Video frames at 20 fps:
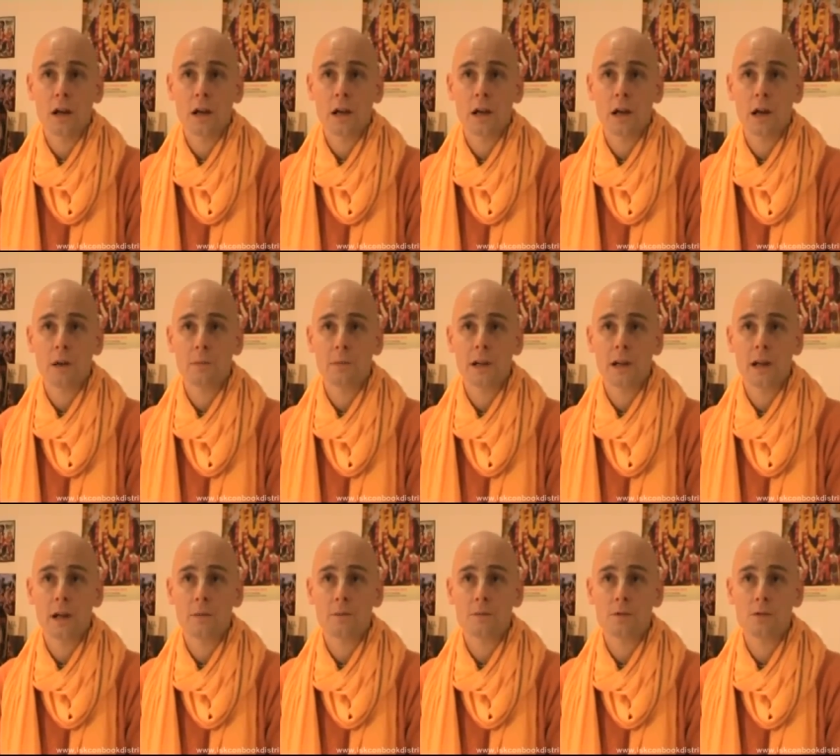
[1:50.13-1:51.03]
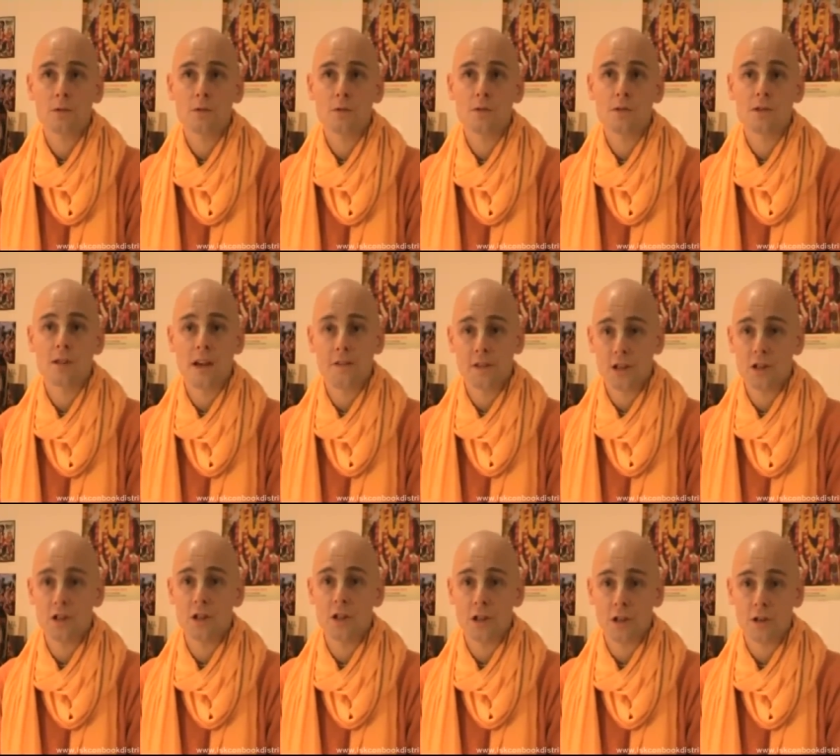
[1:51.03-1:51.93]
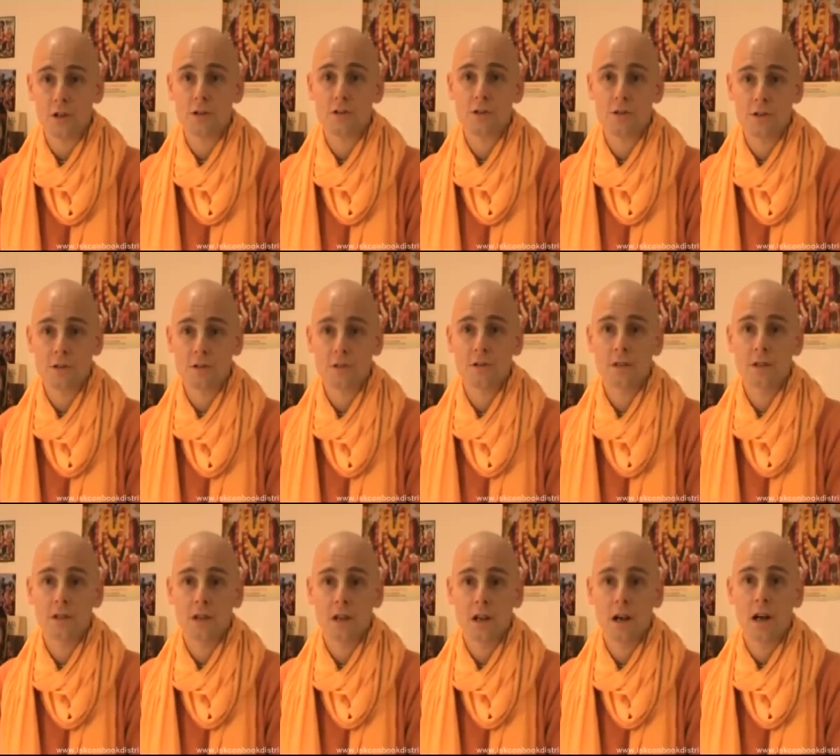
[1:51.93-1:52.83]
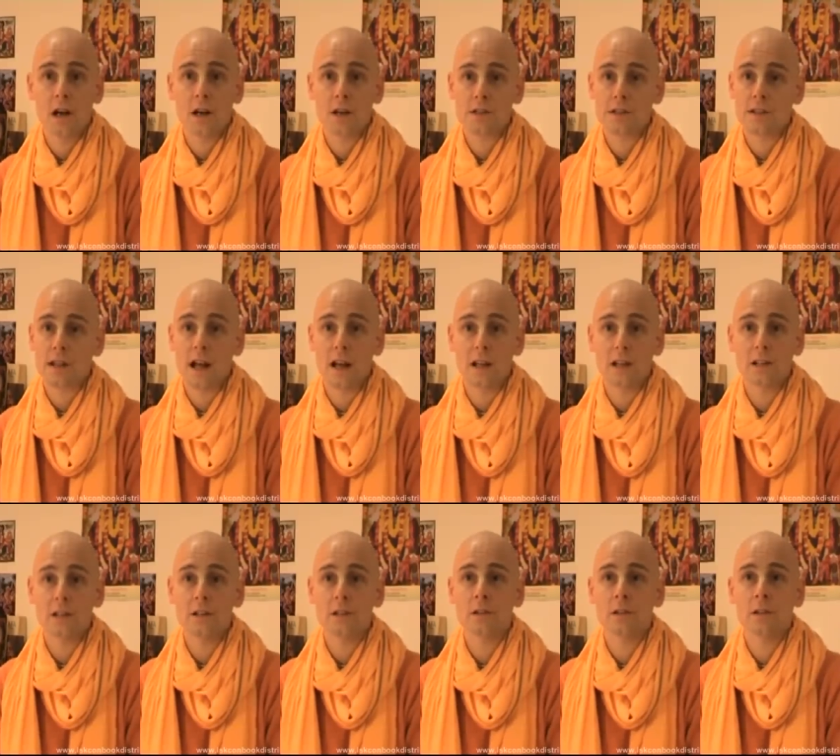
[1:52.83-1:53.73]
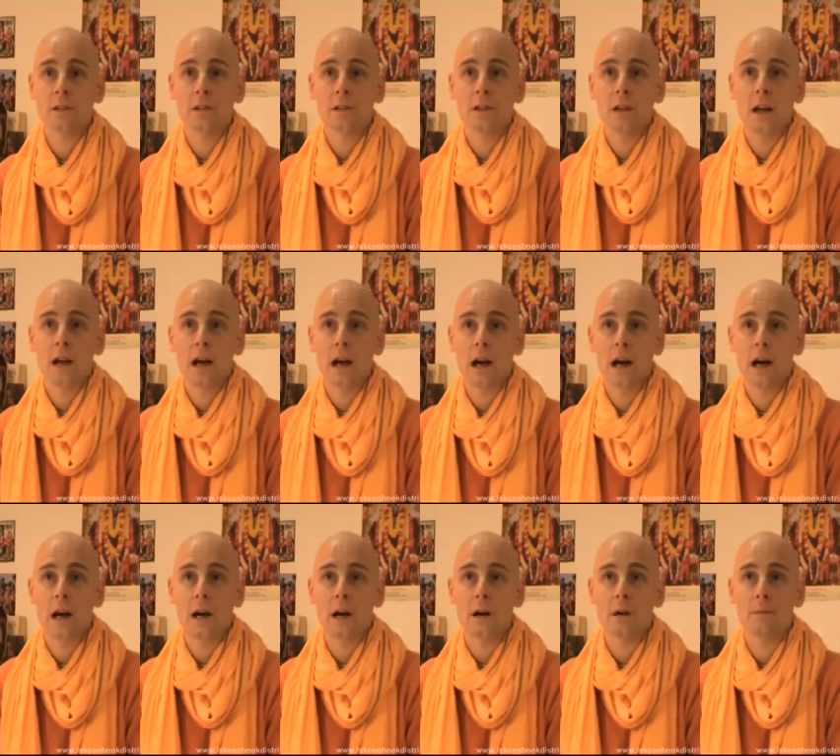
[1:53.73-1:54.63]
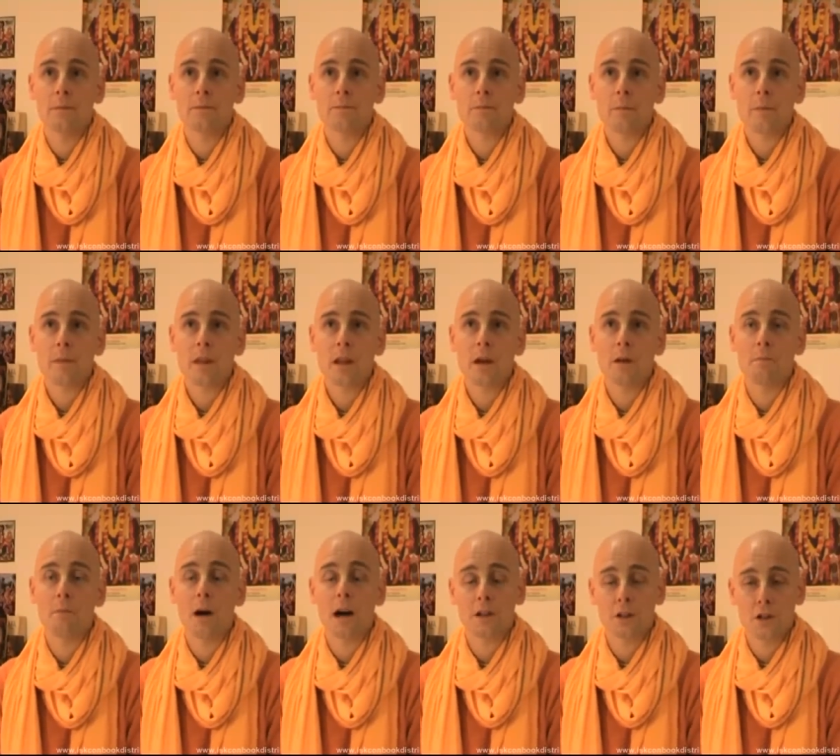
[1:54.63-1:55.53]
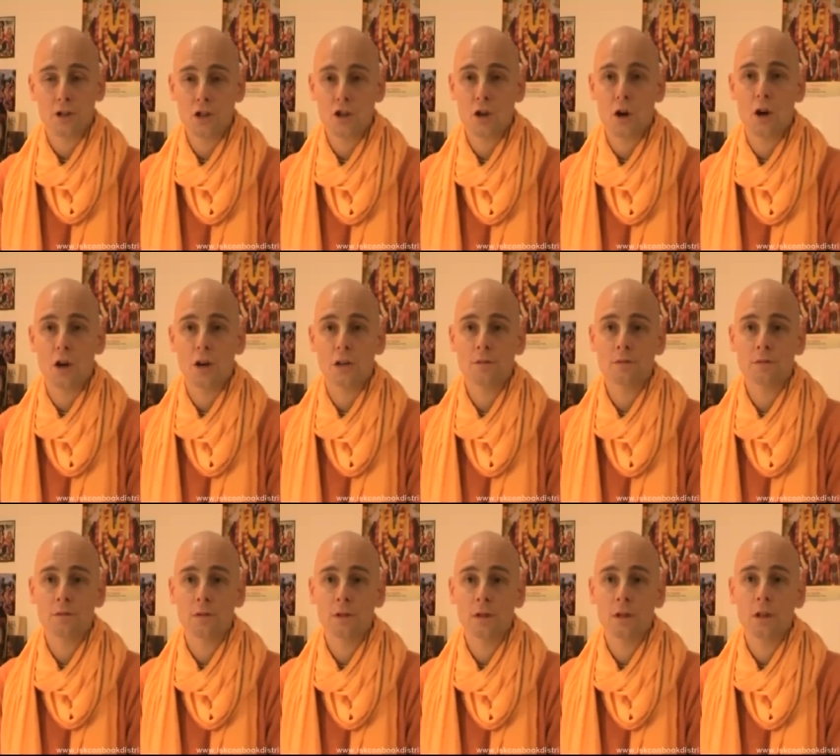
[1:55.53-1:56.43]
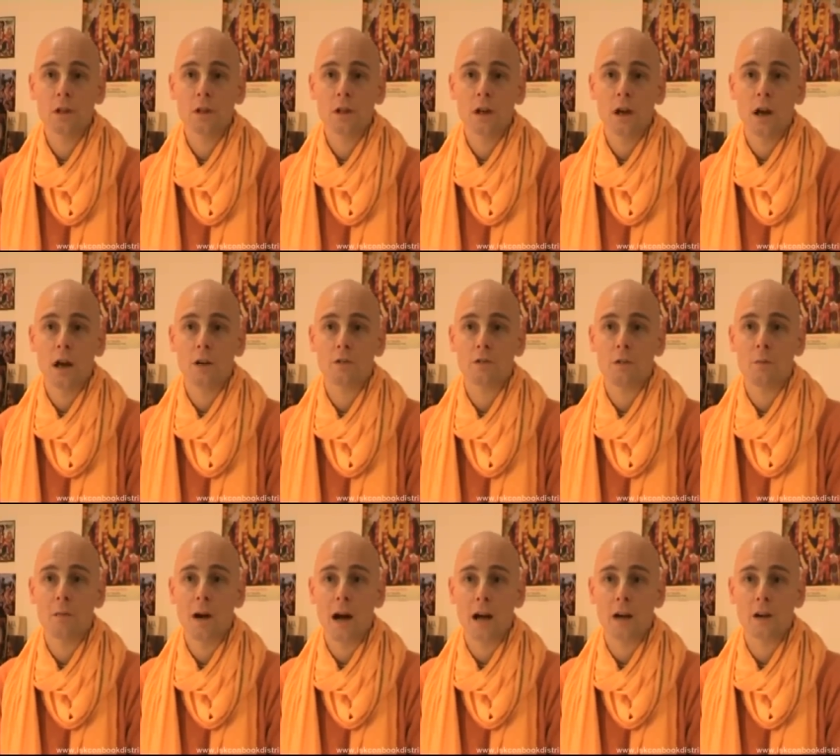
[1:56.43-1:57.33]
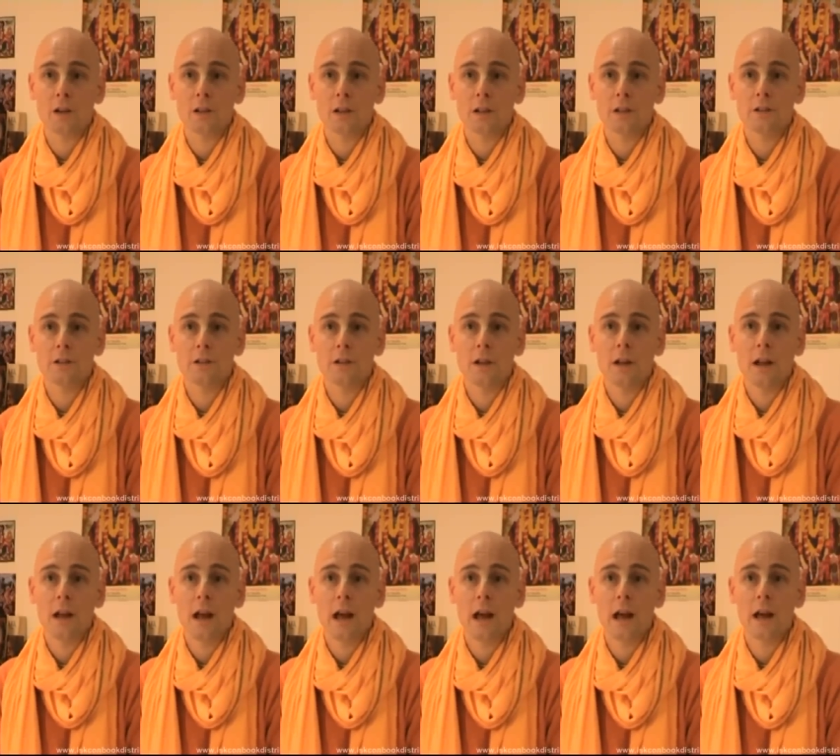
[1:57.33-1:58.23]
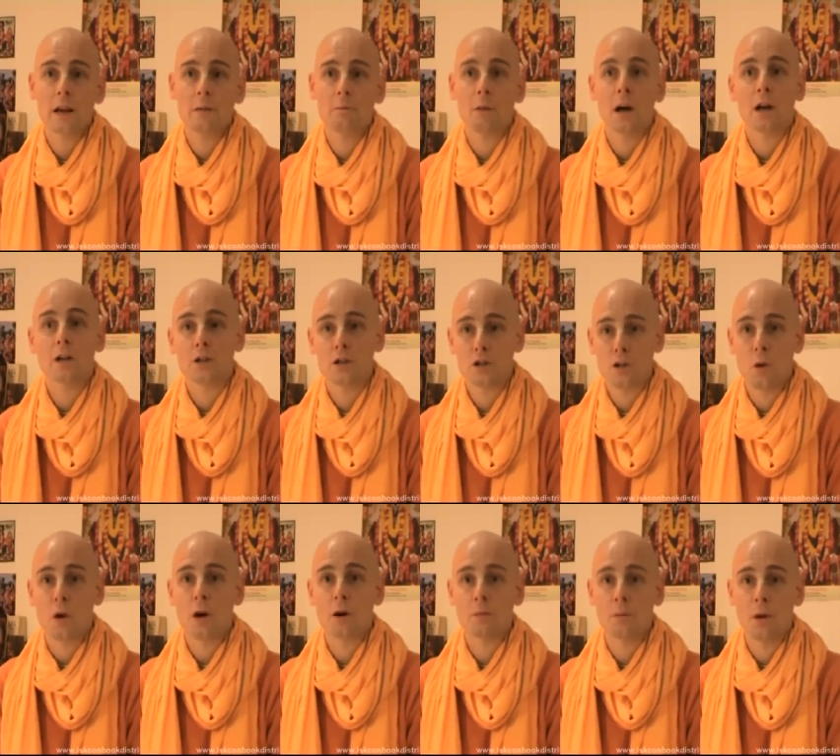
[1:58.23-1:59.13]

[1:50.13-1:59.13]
coming up to seven years uh, solid. Um, Bhakti Sean uh, from Ireland and Bhakti Joan